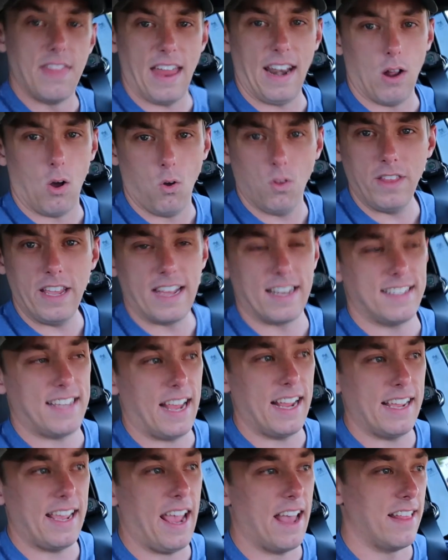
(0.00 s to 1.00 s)
And then only a
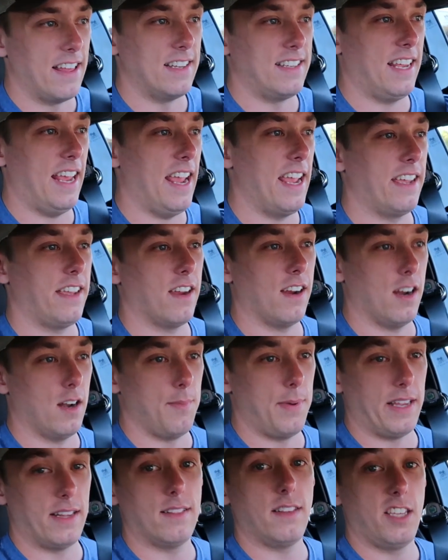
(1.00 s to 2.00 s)
10-gallon tank, you're
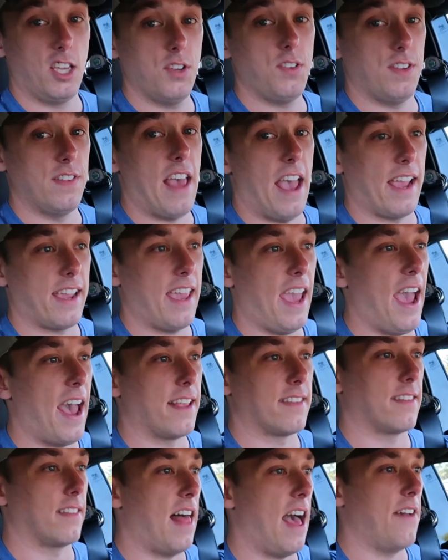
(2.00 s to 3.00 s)
going to be using that
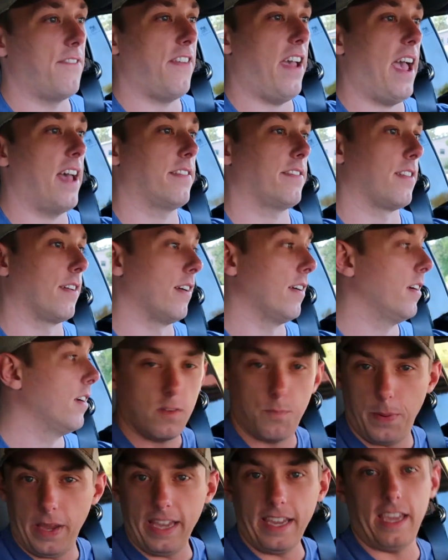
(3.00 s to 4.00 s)
gas a lot faster.
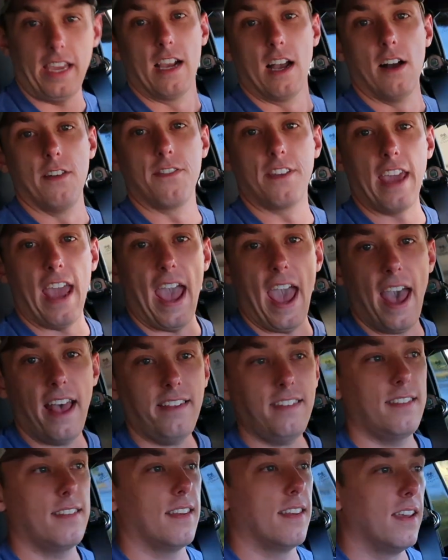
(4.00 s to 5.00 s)
Speaking of
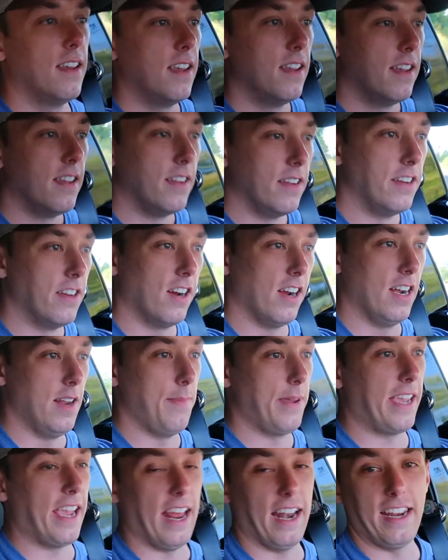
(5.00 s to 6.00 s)
gas, you're going
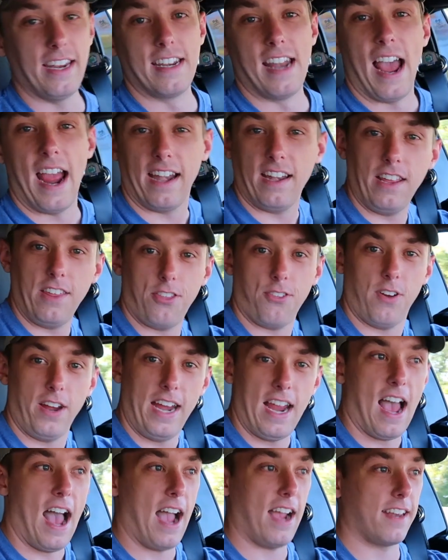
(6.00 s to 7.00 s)
to be getting
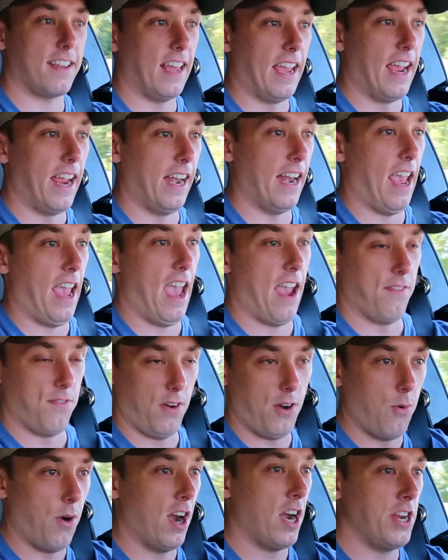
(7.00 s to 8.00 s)
93 octane
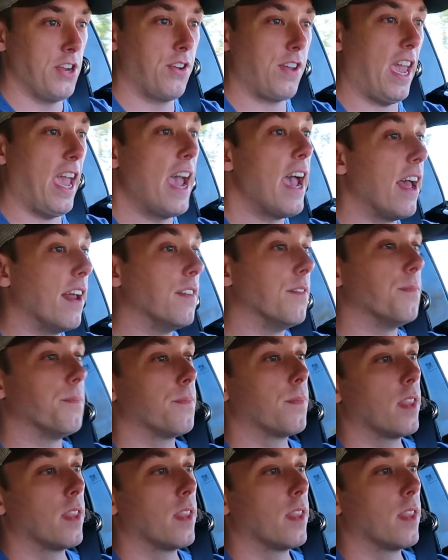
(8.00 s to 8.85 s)
everywhere you can.